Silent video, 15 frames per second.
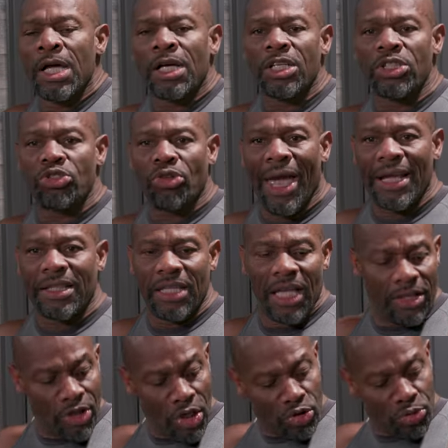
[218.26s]
contract
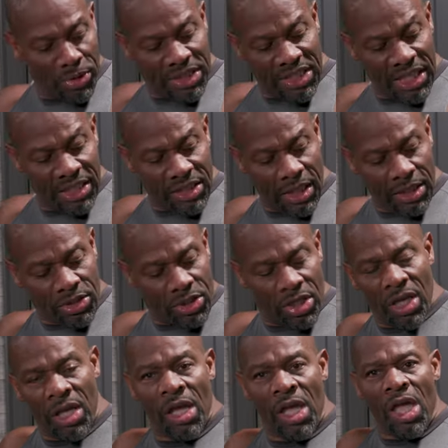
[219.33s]
in. There's
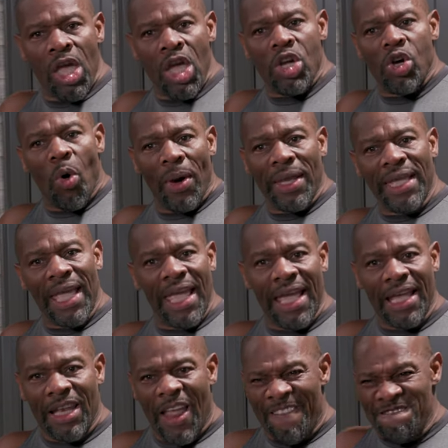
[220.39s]
resistance going
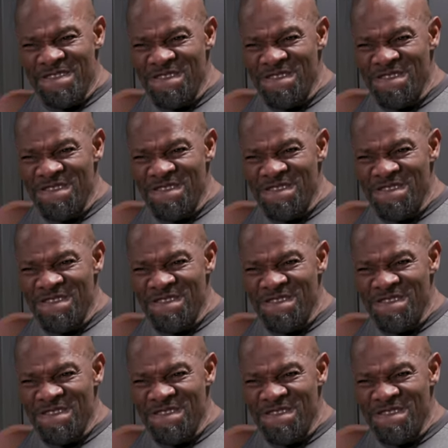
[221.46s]
in